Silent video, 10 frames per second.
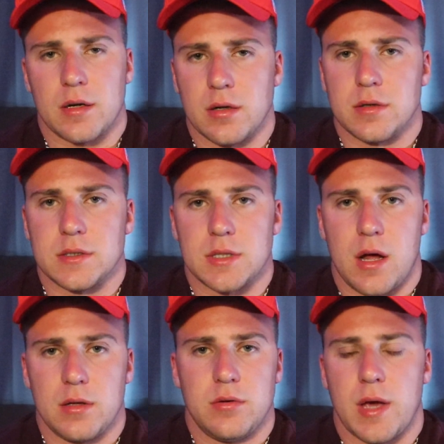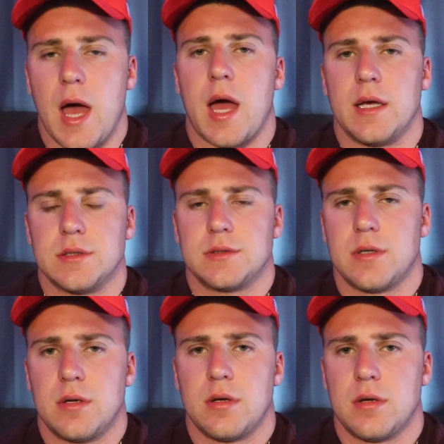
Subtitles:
encourage all you guys,